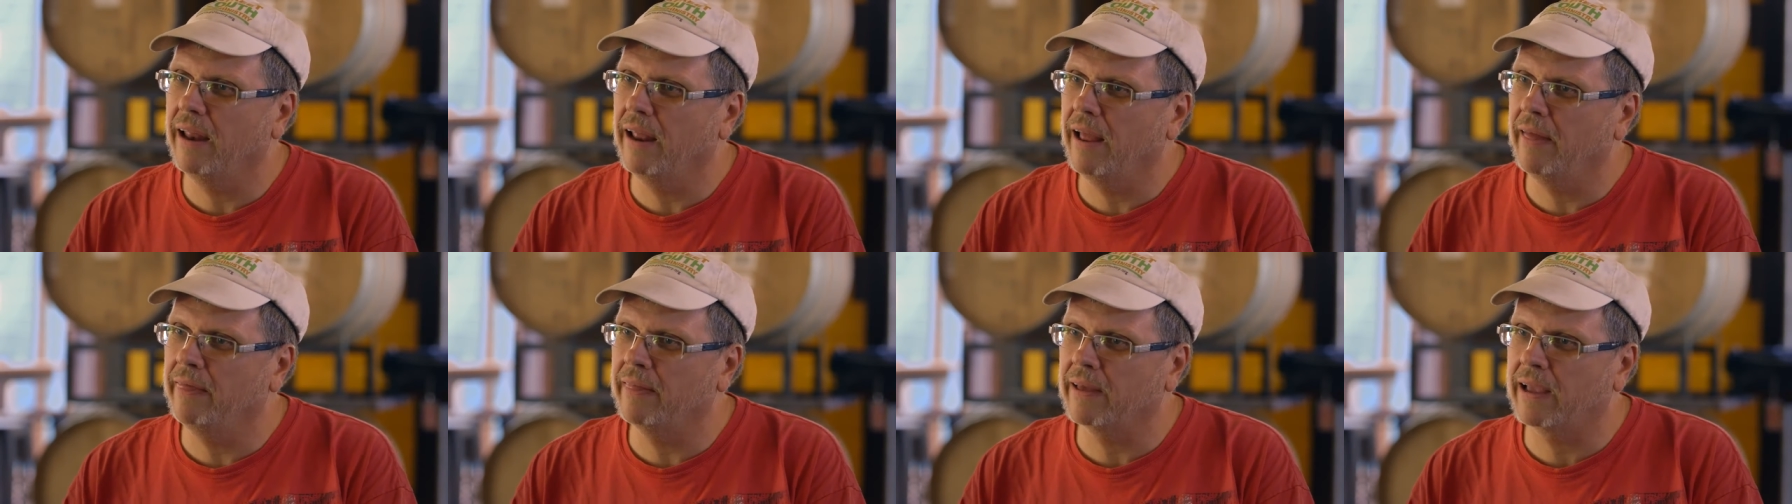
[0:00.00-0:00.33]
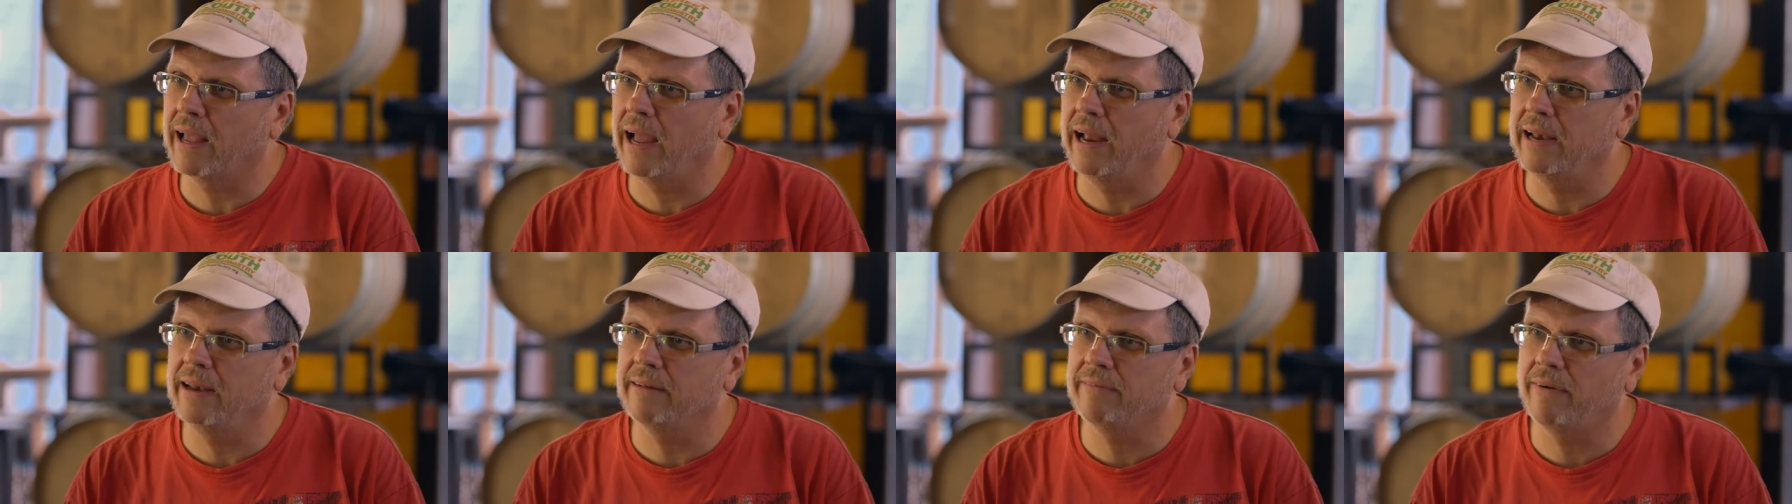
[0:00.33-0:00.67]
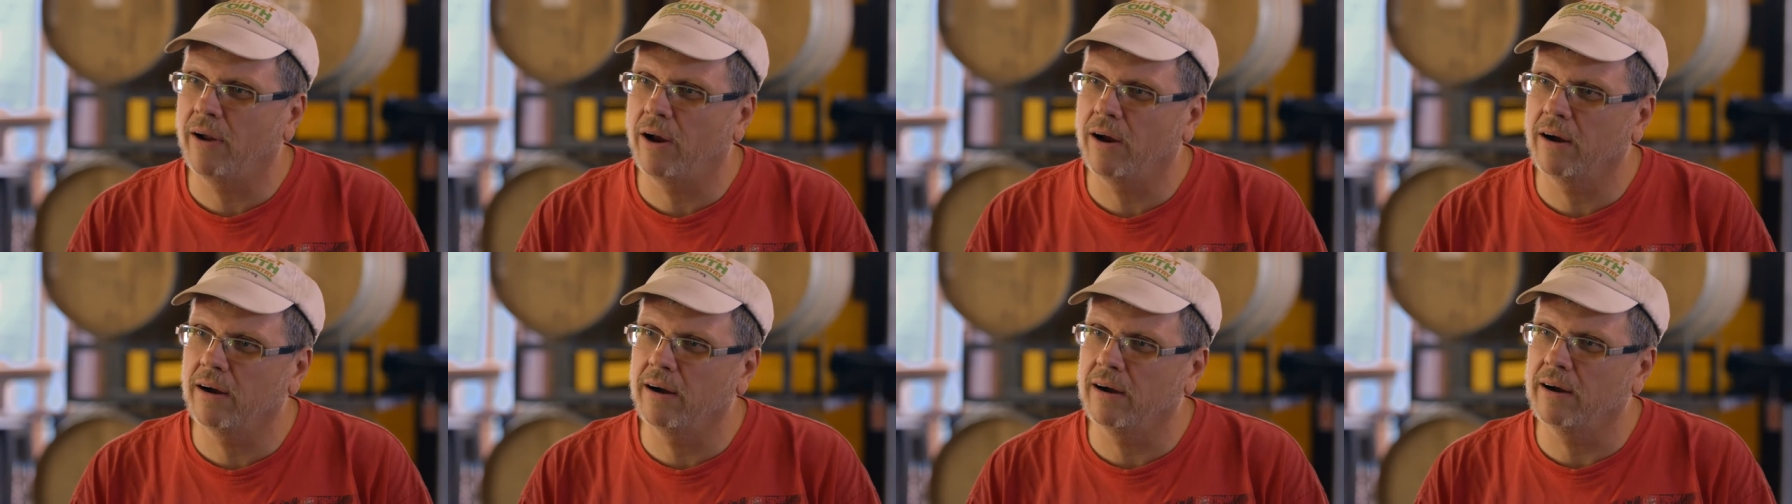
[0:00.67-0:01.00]
and the kind of
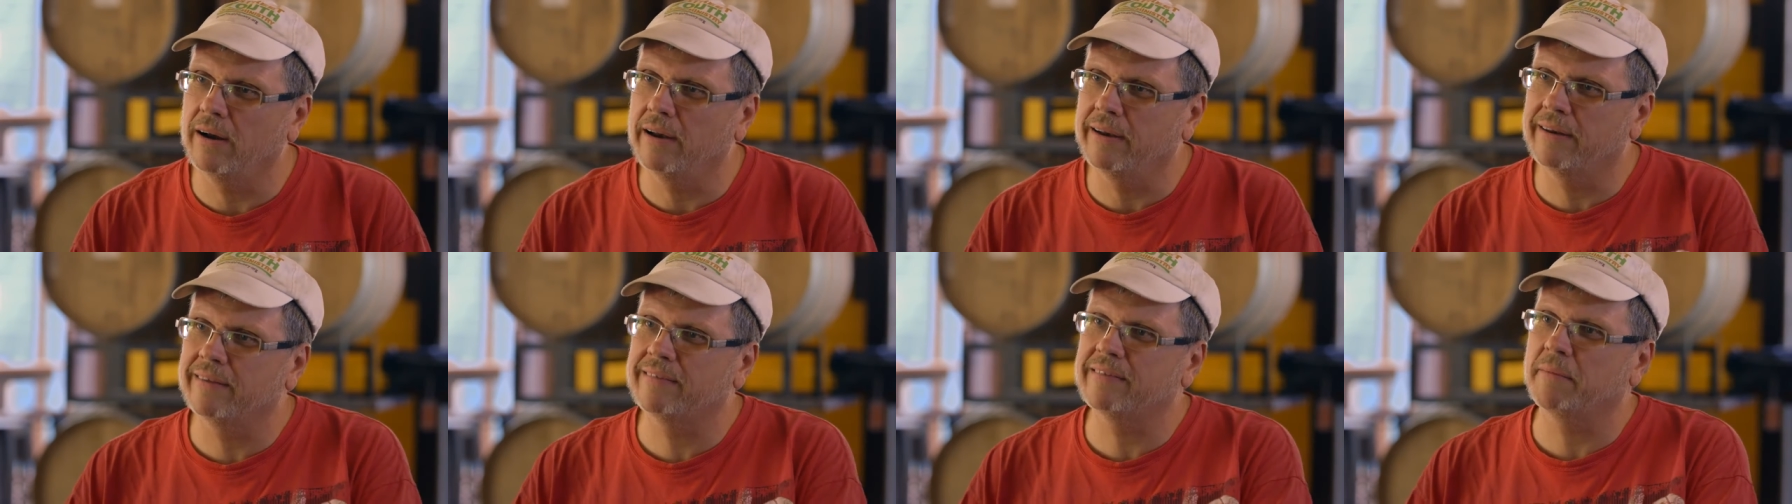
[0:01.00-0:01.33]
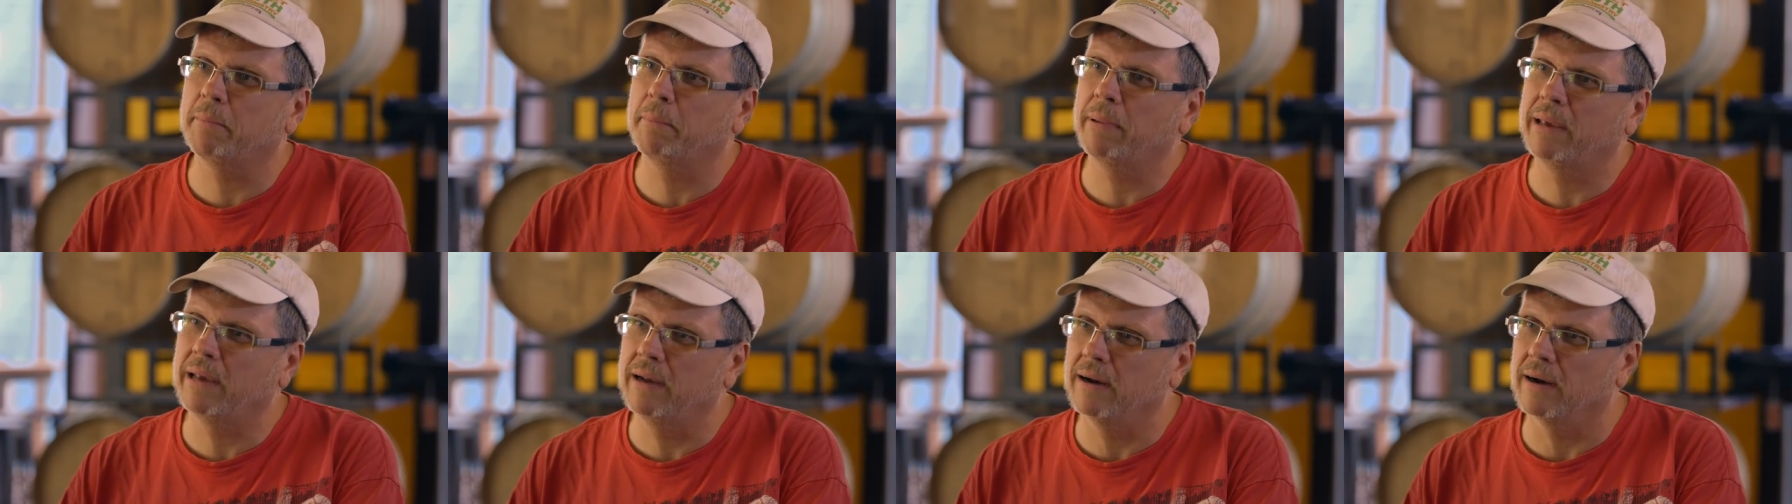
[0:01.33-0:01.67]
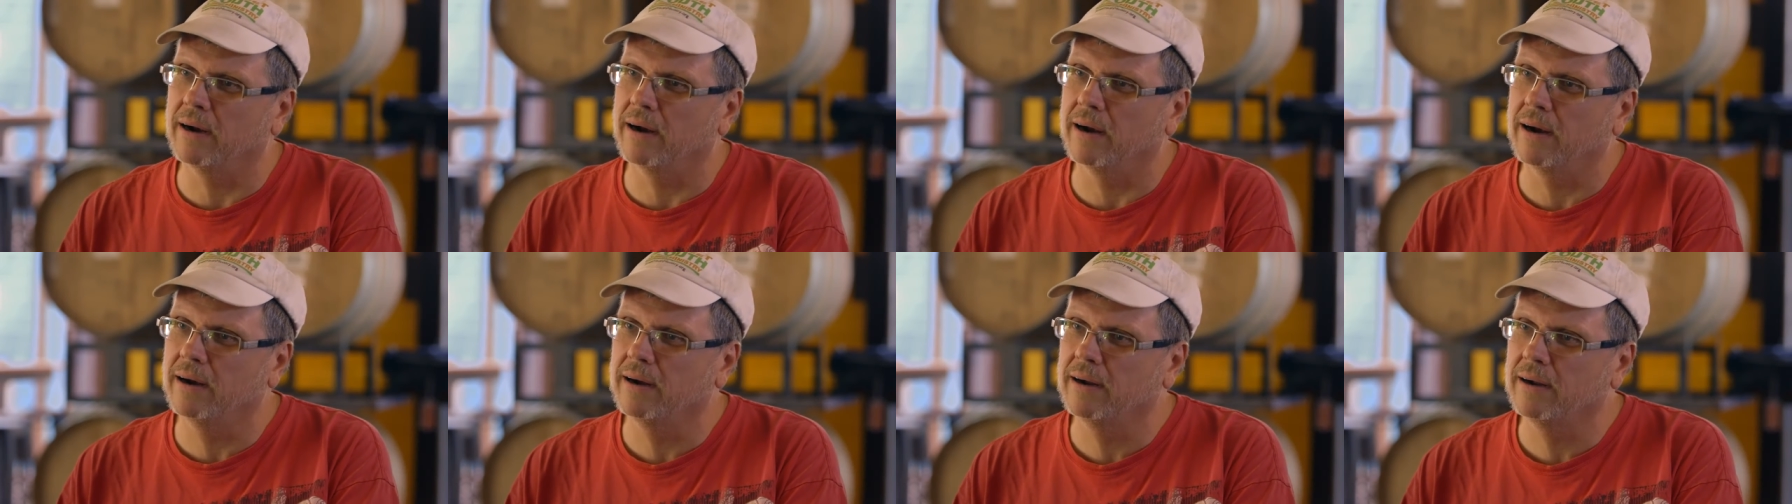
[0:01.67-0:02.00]
hurt
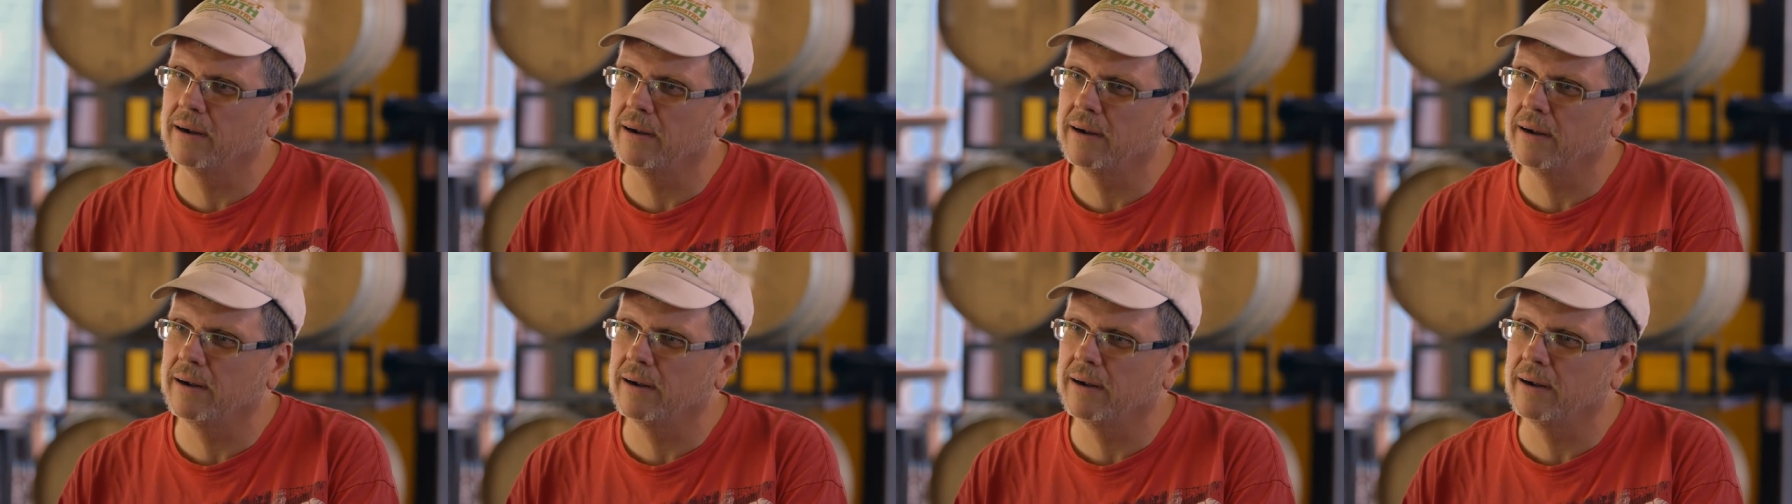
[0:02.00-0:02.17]
disappear,